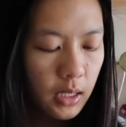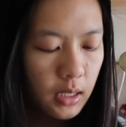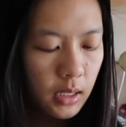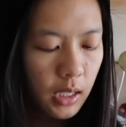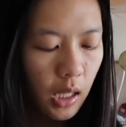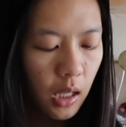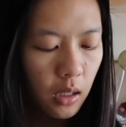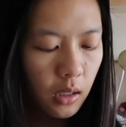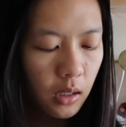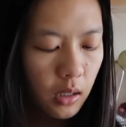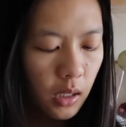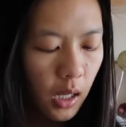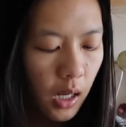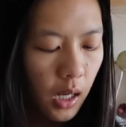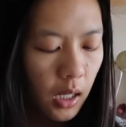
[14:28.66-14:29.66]
silk,
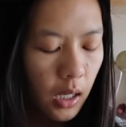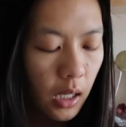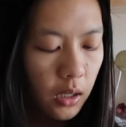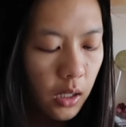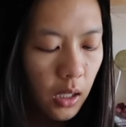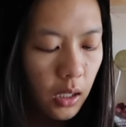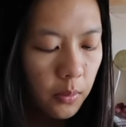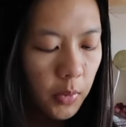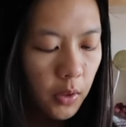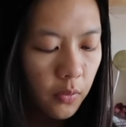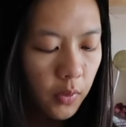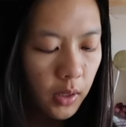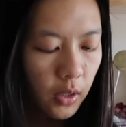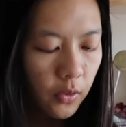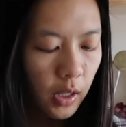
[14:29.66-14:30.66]
and I thought it'd be
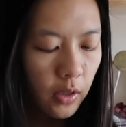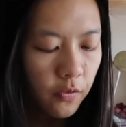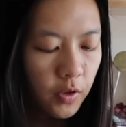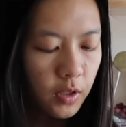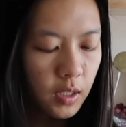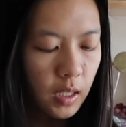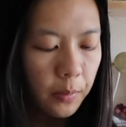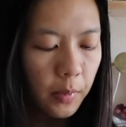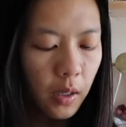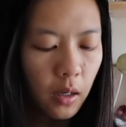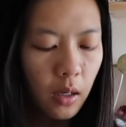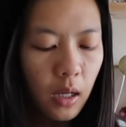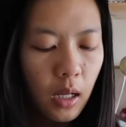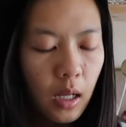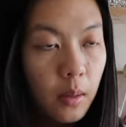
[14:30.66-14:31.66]
really great for summer